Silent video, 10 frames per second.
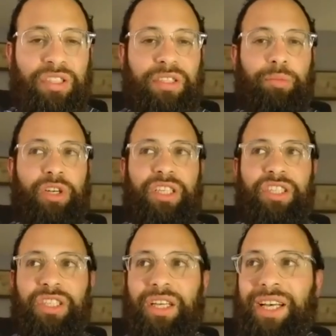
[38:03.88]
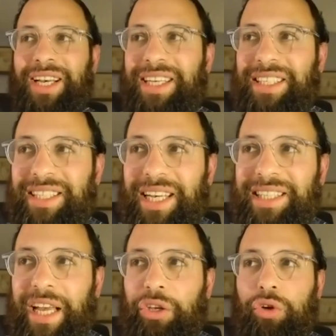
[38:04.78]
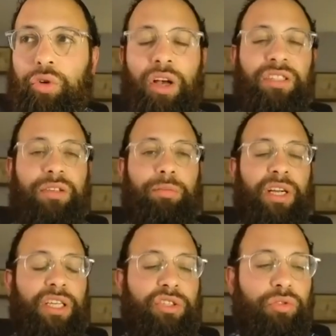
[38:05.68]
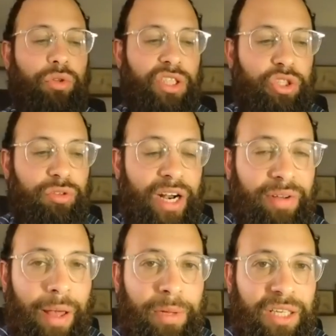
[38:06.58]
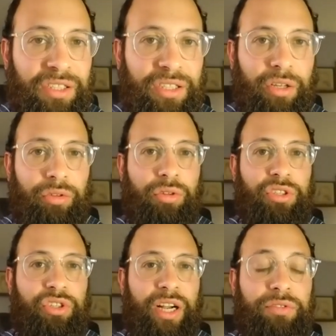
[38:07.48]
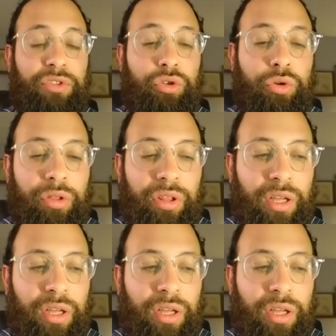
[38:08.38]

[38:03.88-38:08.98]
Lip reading: the bridge? He says that you cross the bridge through the trait of MS, through the trait of truth.